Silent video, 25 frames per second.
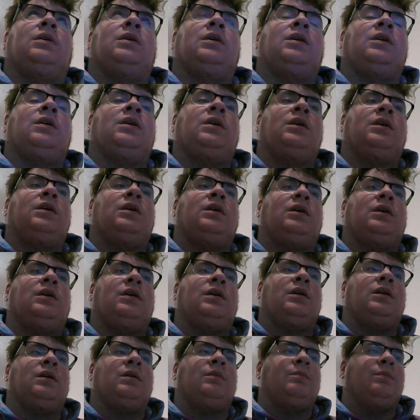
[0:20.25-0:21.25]

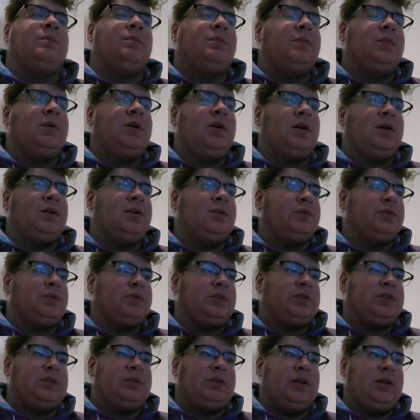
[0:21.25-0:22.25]
I
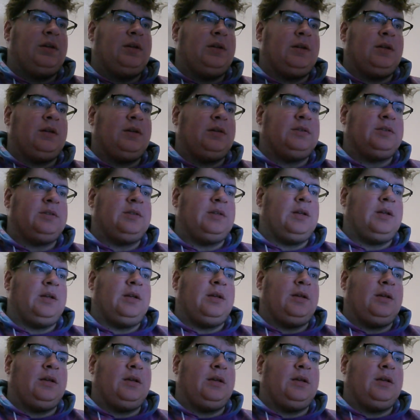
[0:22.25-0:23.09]
don't see it as